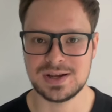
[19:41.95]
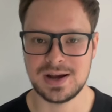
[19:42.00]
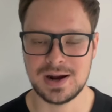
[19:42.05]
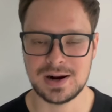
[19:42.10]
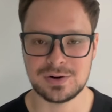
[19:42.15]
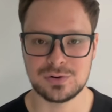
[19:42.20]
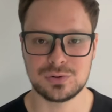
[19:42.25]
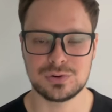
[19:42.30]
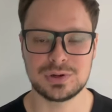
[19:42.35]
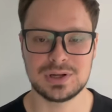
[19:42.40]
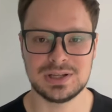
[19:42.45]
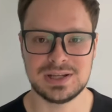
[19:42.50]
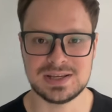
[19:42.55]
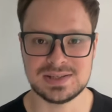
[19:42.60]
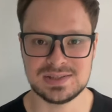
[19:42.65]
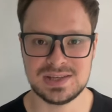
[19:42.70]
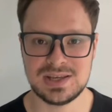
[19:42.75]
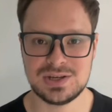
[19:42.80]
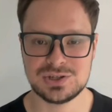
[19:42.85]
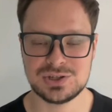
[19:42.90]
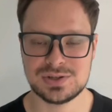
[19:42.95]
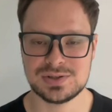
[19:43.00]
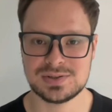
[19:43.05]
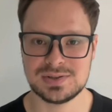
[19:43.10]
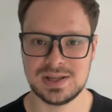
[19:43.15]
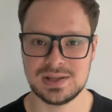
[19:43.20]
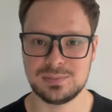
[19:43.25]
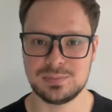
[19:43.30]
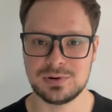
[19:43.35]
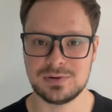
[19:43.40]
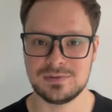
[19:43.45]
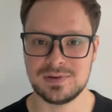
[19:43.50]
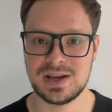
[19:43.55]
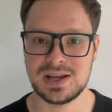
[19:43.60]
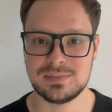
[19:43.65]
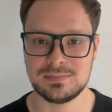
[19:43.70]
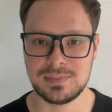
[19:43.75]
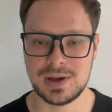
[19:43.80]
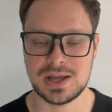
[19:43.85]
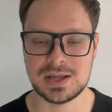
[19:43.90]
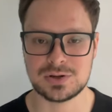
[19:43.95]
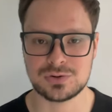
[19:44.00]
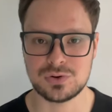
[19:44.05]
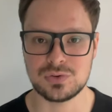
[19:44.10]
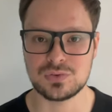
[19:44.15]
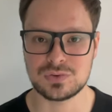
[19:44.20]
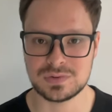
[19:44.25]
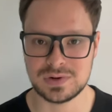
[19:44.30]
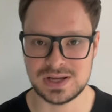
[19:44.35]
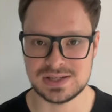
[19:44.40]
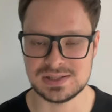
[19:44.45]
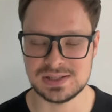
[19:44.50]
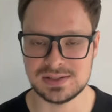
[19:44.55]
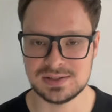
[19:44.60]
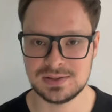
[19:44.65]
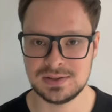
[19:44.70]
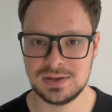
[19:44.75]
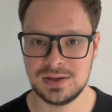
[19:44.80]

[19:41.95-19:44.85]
are organizations that provide microcredit.